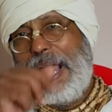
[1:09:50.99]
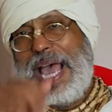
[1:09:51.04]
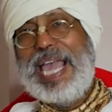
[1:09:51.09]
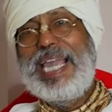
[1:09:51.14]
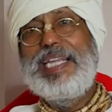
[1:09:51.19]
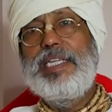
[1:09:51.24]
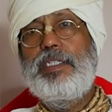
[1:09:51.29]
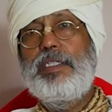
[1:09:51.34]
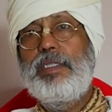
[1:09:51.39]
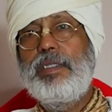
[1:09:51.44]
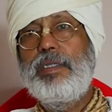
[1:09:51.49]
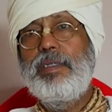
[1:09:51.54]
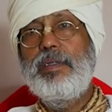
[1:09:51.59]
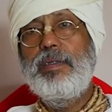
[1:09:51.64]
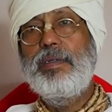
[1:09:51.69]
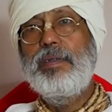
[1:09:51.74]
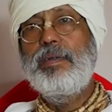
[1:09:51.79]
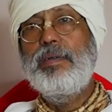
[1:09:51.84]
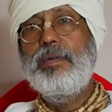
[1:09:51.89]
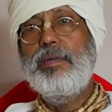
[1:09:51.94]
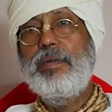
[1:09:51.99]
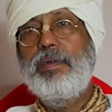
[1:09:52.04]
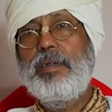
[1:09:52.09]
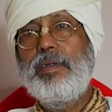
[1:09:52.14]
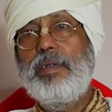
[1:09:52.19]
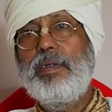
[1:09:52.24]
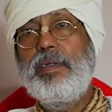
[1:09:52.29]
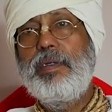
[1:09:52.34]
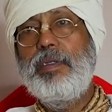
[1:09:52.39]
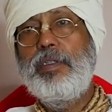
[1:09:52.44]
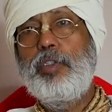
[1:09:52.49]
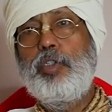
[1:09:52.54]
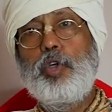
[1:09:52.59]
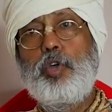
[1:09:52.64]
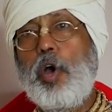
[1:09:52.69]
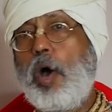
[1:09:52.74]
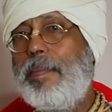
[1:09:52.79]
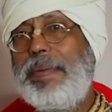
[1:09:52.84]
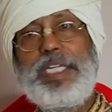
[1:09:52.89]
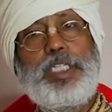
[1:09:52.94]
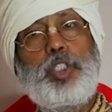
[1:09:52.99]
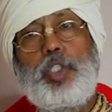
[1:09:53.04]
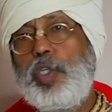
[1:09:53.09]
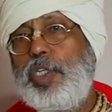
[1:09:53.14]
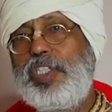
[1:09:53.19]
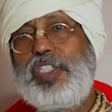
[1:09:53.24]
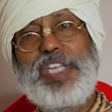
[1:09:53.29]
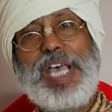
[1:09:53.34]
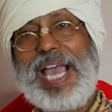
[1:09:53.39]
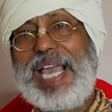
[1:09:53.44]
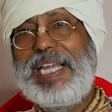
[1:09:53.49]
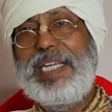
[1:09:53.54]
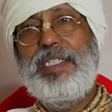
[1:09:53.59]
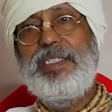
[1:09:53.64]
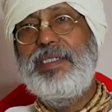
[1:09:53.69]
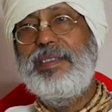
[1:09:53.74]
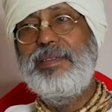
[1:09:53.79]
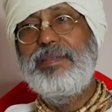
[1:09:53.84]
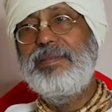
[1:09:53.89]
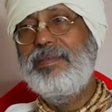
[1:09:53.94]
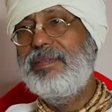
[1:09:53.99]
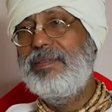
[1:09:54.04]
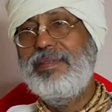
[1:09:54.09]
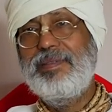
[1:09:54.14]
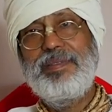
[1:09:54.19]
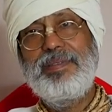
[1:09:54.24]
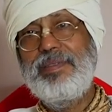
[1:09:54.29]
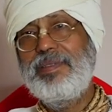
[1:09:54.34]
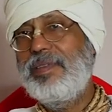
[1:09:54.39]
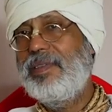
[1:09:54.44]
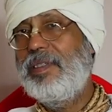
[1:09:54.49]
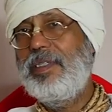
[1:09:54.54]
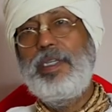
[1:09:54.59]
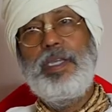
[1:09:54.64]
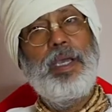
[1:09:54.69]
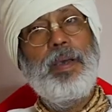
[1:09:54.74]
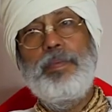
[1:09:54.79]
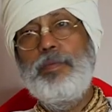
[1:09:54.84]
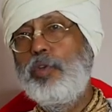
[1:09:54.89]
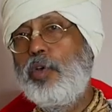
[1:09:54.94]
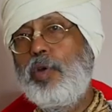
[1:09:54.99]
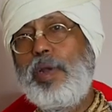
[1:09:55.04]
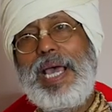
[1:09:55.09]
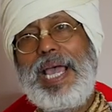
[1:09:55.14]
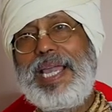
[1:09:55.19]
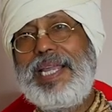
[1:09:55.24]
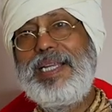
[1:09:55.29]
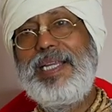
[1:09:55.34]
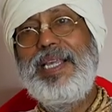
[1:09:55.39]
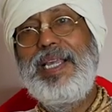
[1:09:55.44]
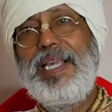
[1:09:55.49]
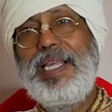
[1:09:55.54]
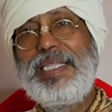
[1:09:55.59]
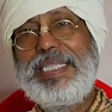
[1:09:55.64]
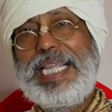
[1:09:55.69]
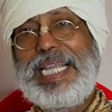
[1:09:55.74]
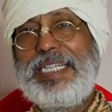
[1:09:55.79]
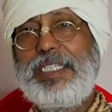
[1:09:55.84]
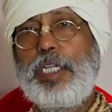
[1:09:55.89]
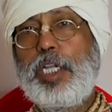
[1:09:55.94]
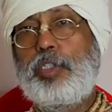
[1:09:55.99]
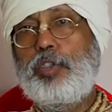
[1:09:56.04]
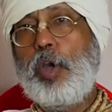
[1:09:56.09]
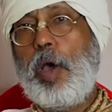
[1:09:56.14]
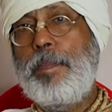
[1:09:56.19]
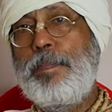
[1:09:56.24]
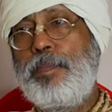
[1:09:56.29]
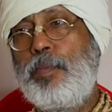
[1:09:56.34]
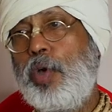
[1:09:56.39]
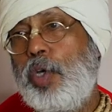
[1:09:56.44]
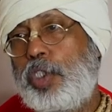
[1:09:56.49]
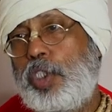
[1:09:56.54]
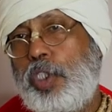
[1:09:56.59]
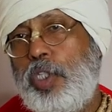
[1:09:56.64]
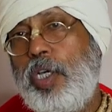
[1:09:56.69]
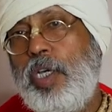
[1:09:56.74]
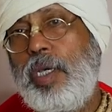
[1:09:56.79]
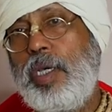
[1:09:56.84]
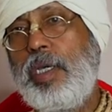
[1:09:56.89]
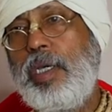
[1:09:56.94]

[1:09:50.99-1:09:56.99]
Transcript: right to commit suicide. You have no right. That is the topmost,